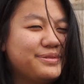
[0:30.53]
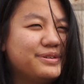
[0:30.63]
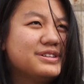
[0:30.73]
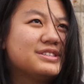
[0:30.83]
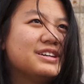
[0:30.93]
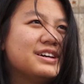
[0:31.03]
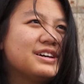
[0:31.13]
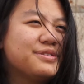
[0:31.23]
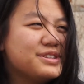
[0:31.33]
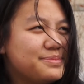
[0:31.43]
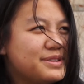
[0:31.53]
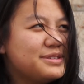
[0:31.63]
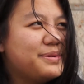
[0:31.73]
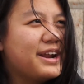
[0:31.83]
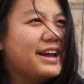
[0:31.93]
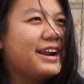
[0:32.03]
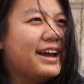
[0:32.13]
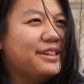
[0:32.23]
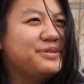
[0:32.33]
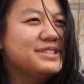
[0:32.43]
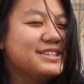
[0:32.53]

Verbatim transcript: It was Christmas, but I got a Halloween